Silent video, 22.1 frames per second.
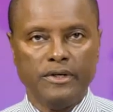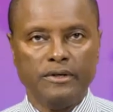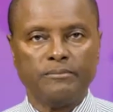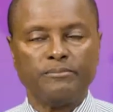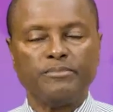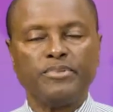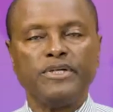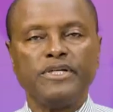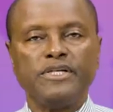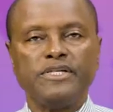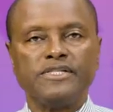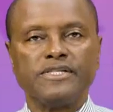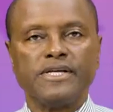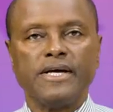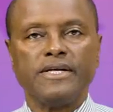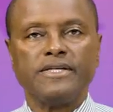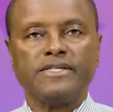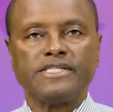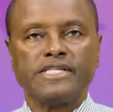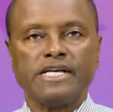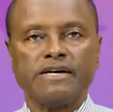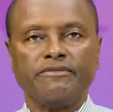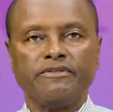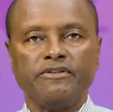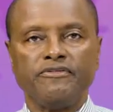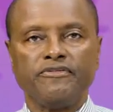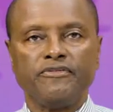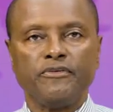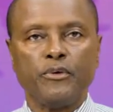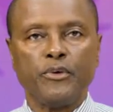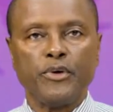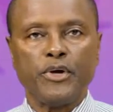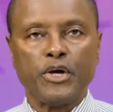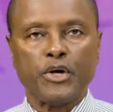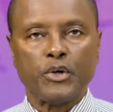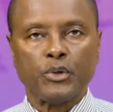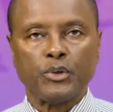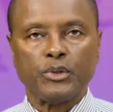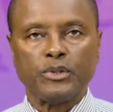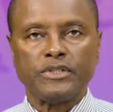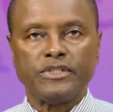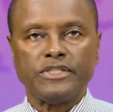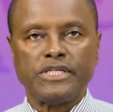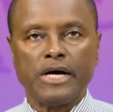Police said
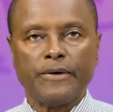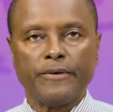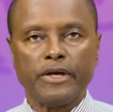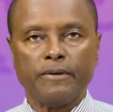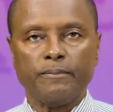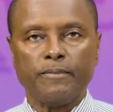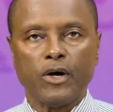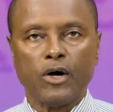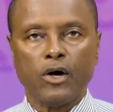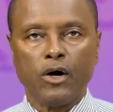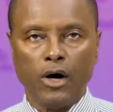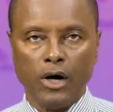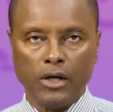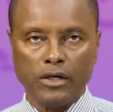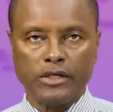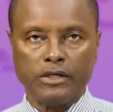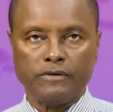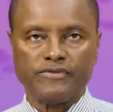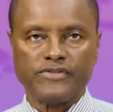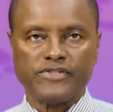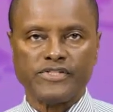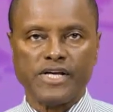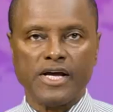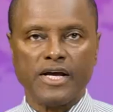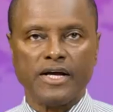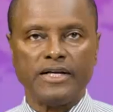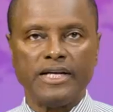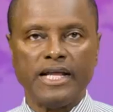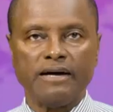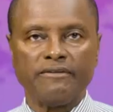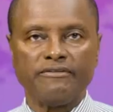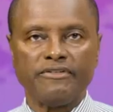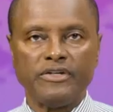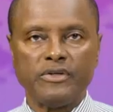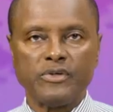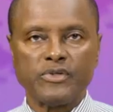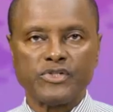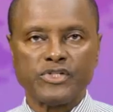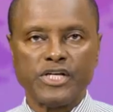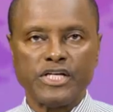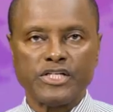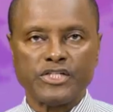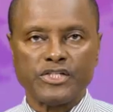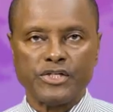74-year-old Derek McCollin of 2nd Avenue
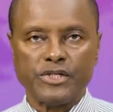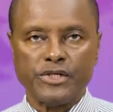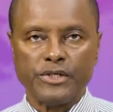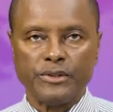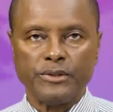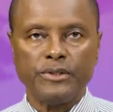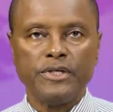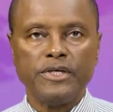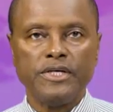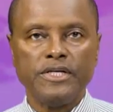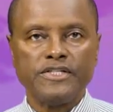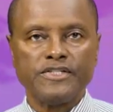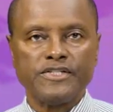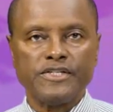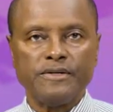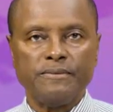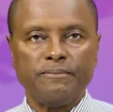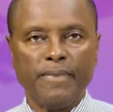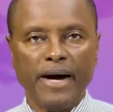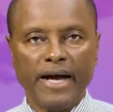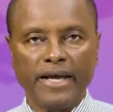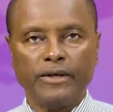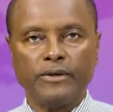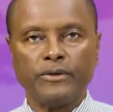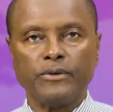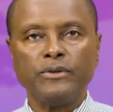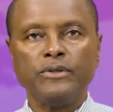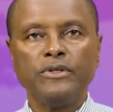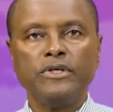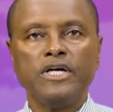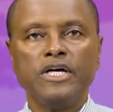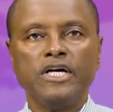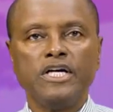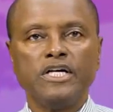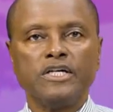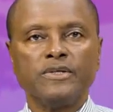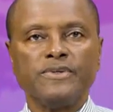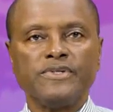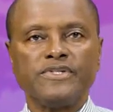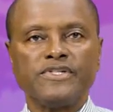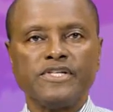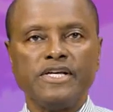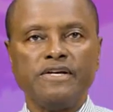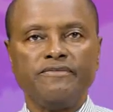Station Hill, St. Michael,
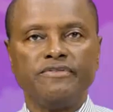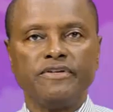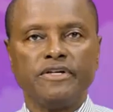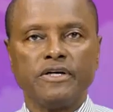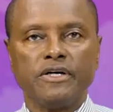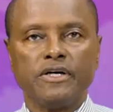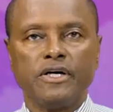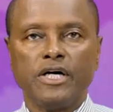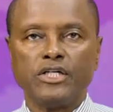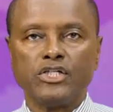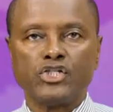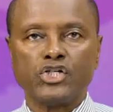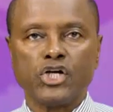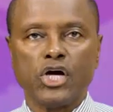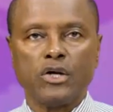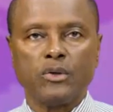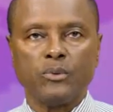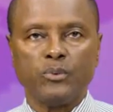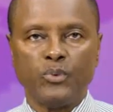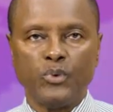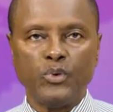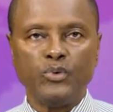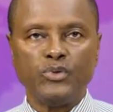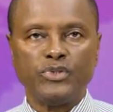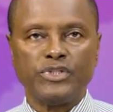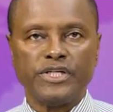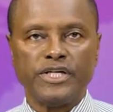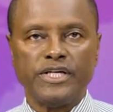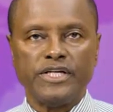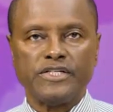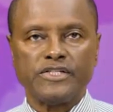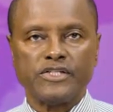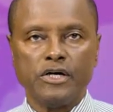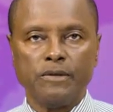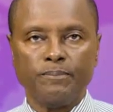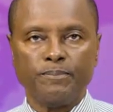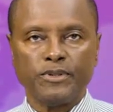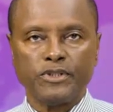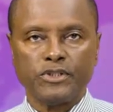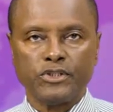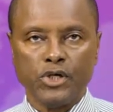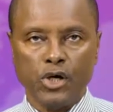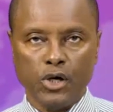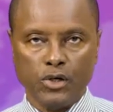received a gunshot wound to his
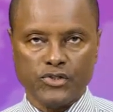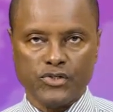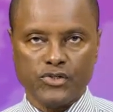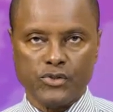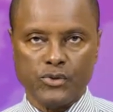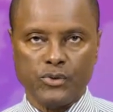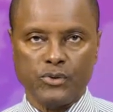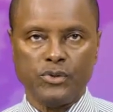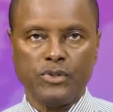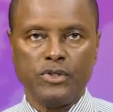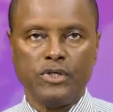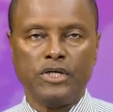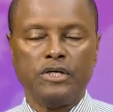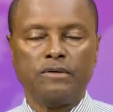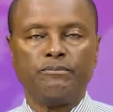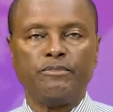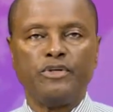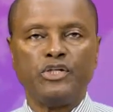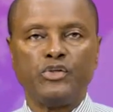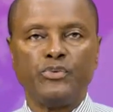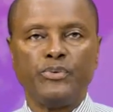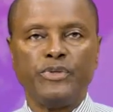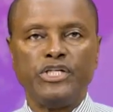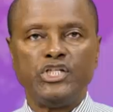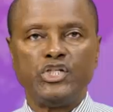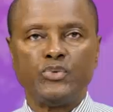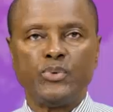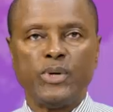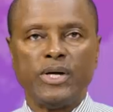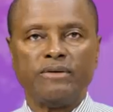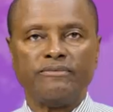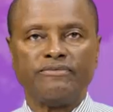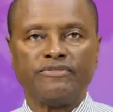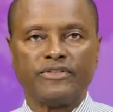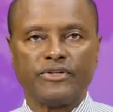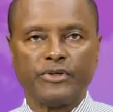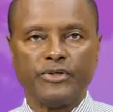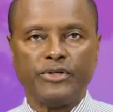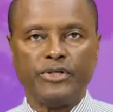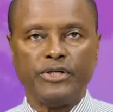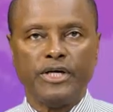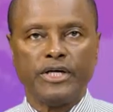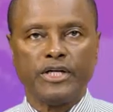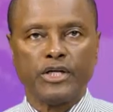upper torso between
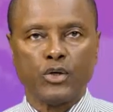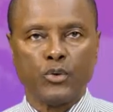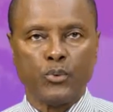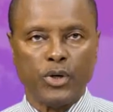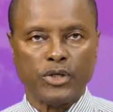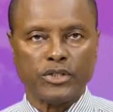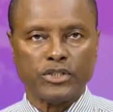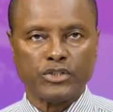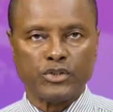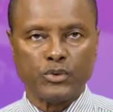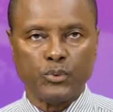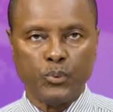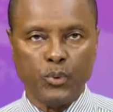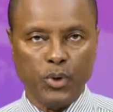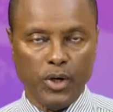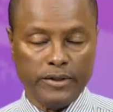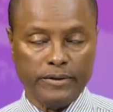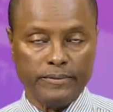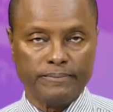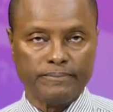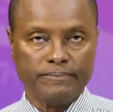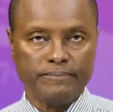12:30 and 1:45.